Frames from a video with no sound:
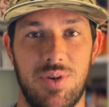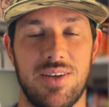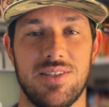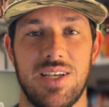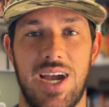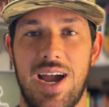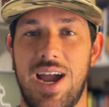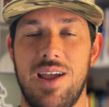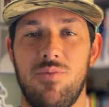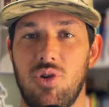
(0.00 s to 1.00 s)
because
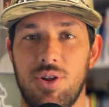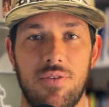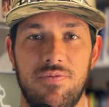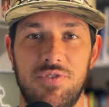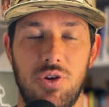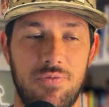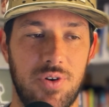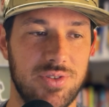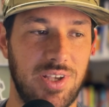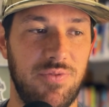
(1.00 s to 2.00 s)
I am one of the few
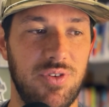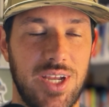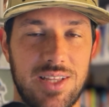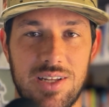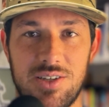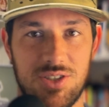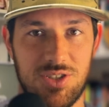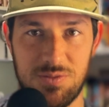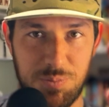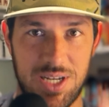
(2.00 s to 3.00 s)
folks I feel like that is
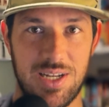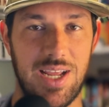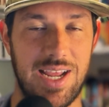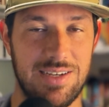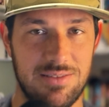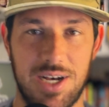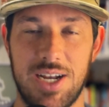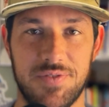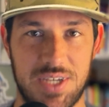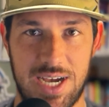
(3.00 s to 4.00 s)
spending a lot
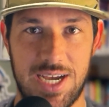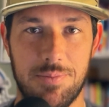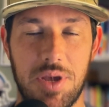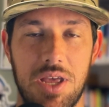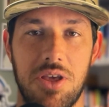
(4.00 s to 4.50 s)
of time